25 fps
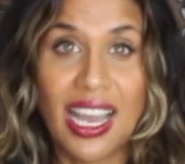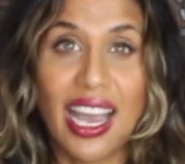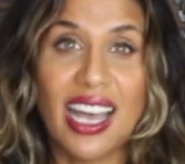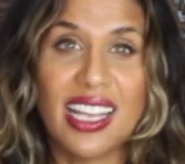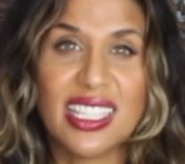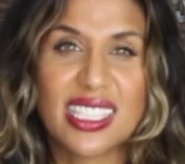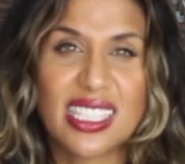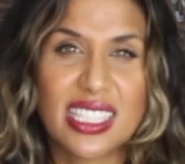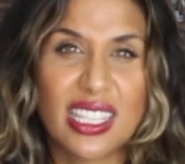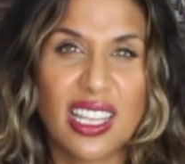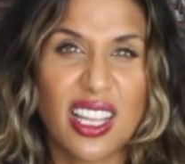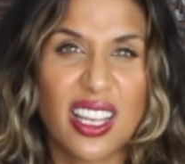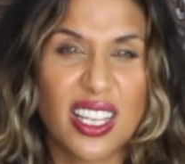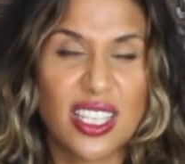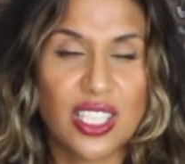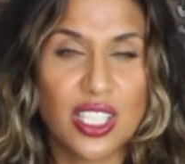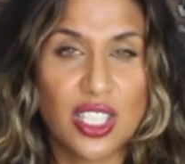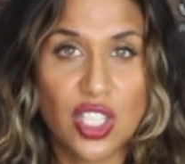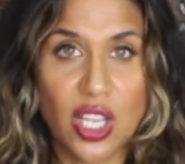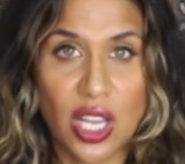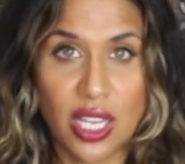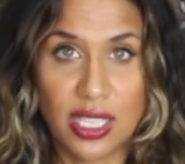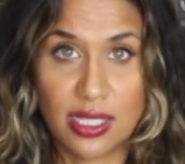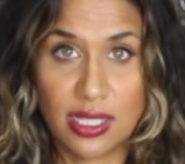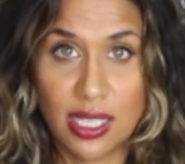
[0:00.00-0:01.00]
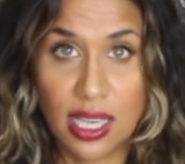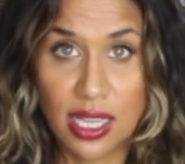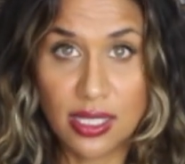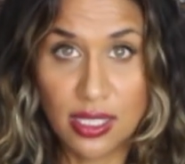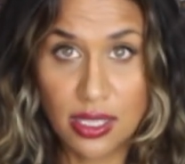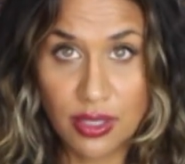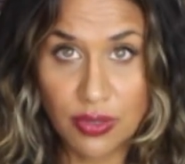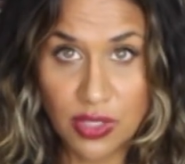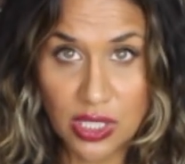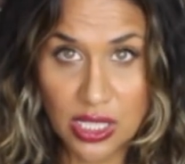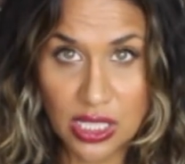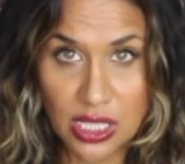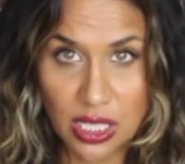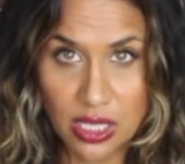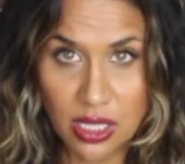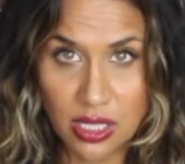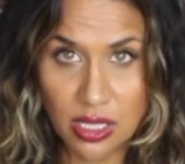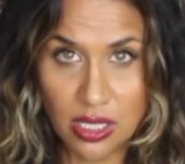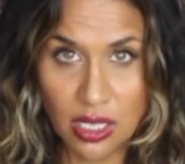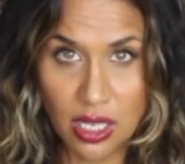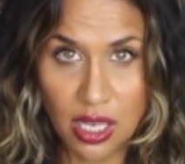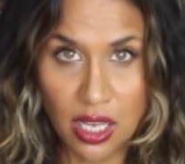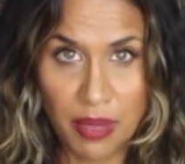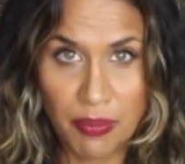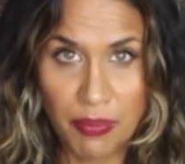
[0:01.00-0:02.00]
a sluggish digestive
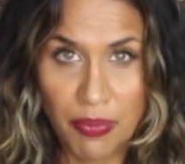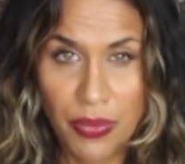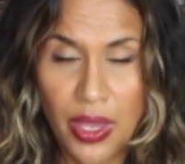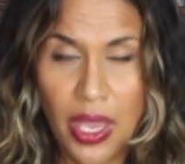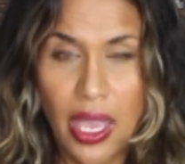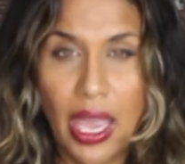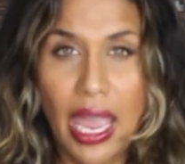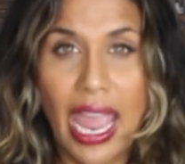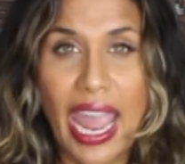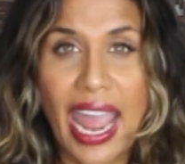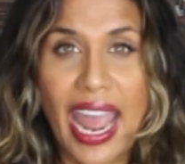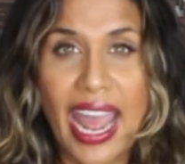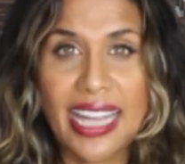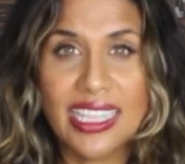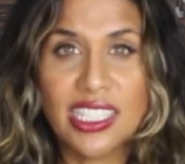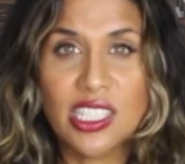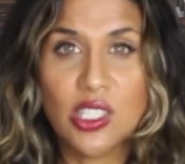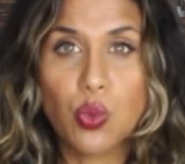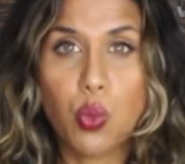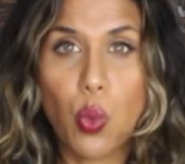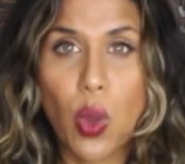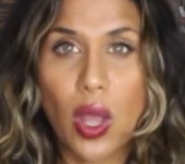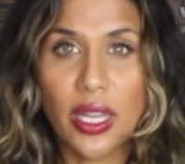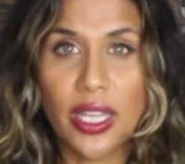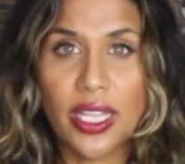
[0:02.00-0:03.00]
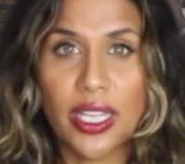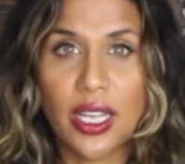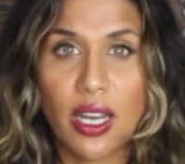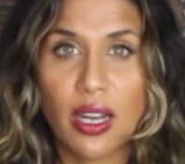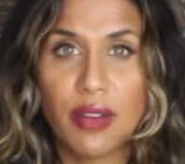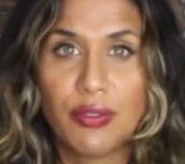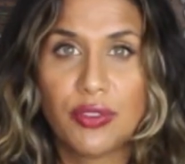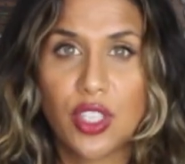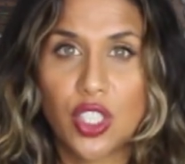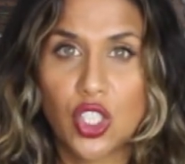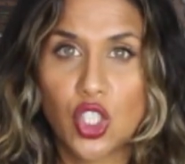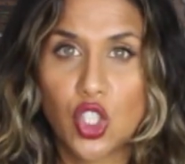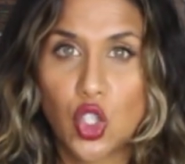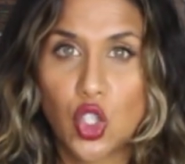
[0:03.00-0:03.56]
system, and swelling of the